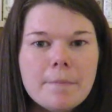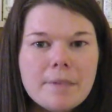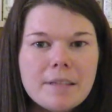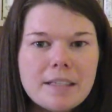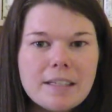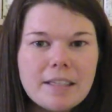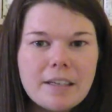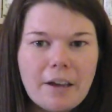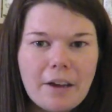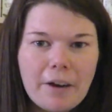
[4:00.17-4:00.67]

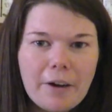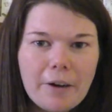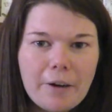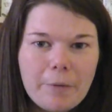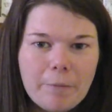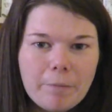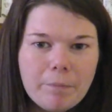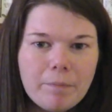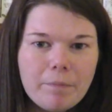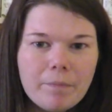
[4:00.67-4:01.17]
So,
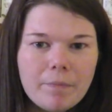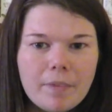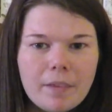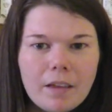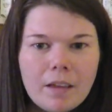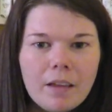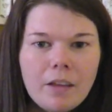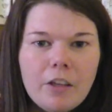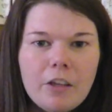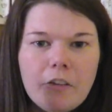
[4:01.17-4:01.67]

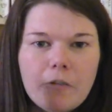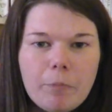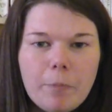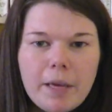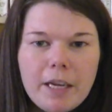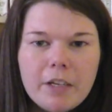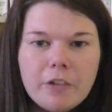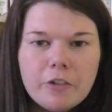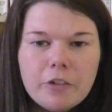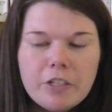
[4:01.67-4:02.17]
you've
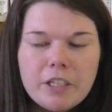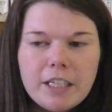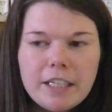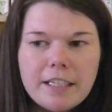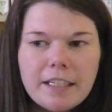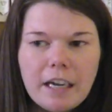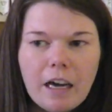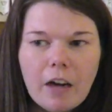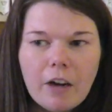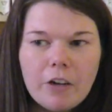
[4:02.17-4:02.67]
picked your
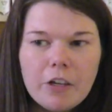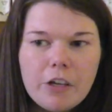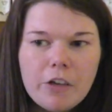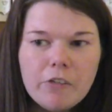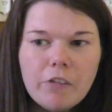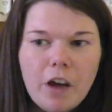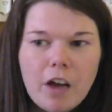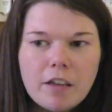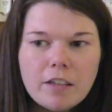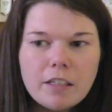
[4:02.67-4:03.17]
detail,
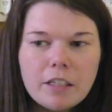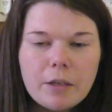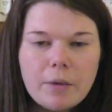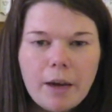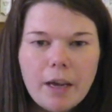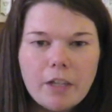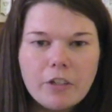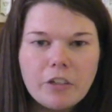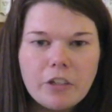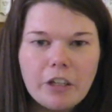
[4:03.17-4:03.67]
you've asked a
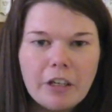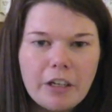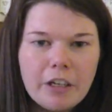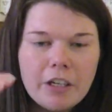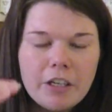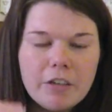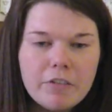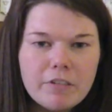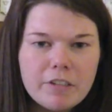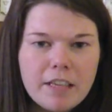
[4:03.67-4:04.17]

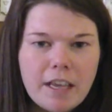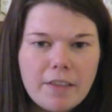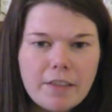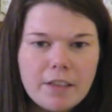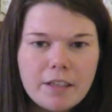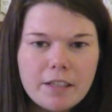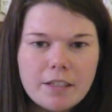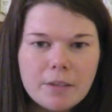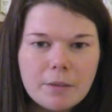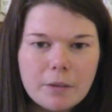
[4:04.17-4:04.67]
question, you've said
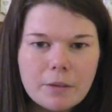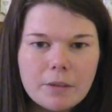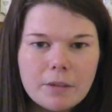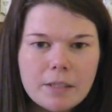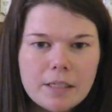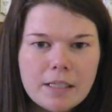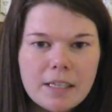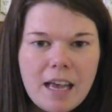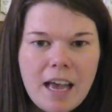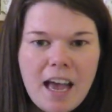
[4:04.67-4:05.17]
the
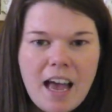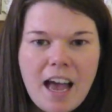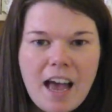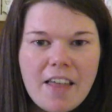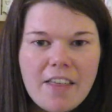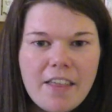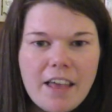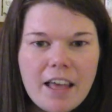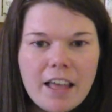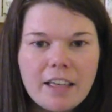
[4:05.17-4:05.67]
source,
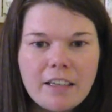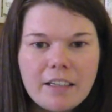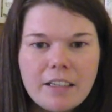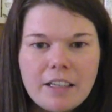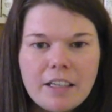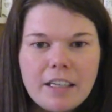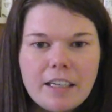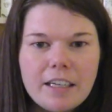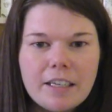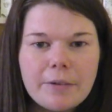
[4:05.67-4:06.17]
and
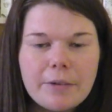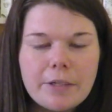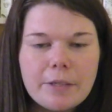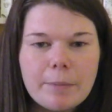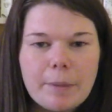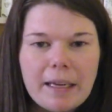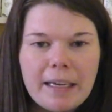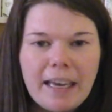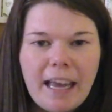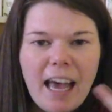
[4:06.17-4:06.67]
then you need to
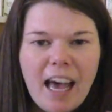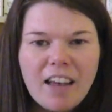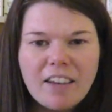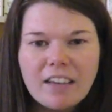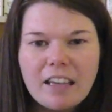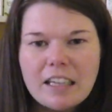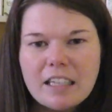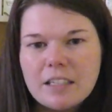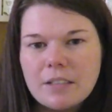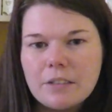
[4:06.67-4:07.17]
explain how
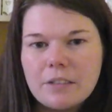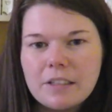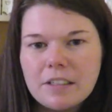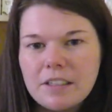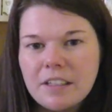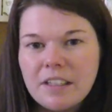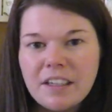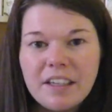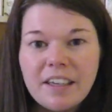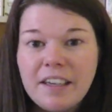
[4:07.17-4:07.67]
that
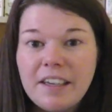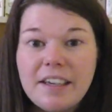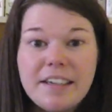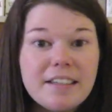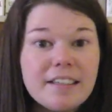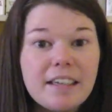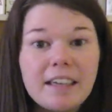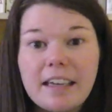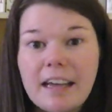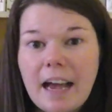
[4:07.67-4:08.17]
source
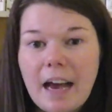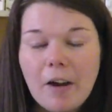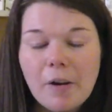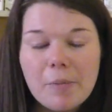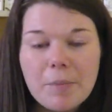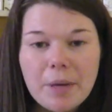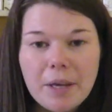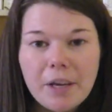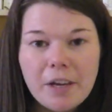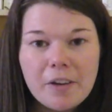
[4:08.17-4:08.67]
is going to
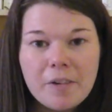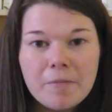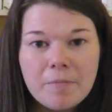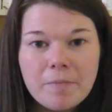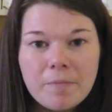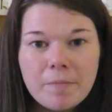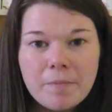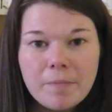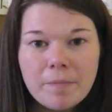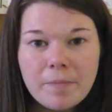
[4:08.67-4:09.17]
help you.
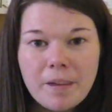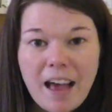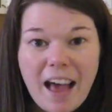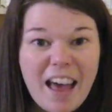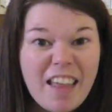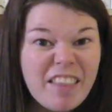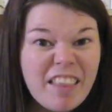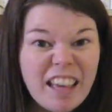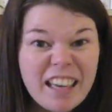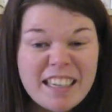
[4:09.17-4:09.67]

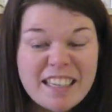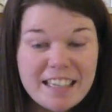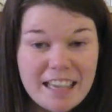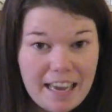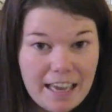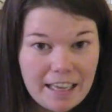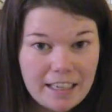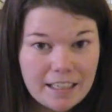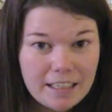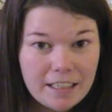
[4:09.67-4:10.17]
And that is
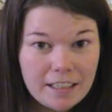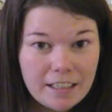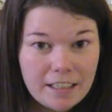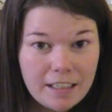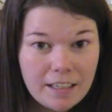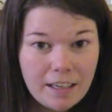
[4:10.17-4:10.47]
it.